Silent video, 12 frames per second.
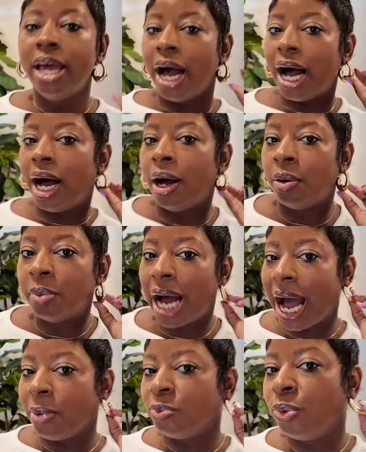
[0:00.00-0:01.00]

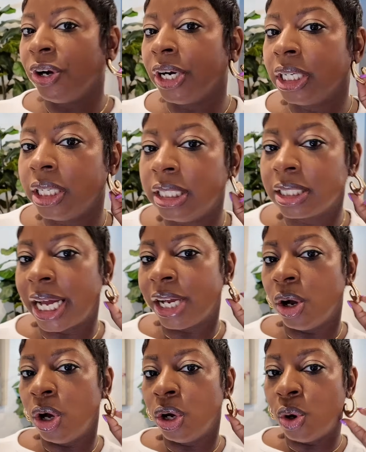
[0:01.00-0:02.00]
I'm wearing these
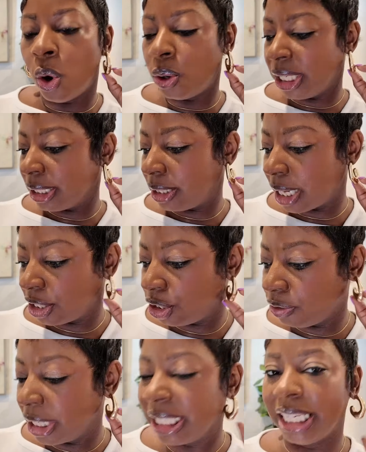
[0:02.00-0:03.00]
gold accessories,